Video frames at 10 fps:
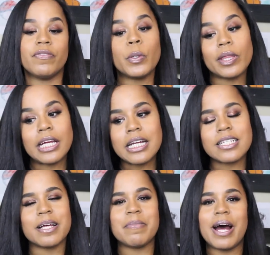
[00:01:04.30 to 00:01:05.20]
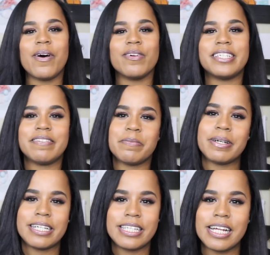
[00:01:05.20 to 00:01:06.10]
a few things about Diva
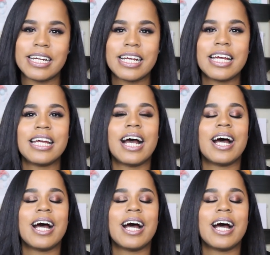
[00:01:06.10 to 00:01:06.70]
by Cindy.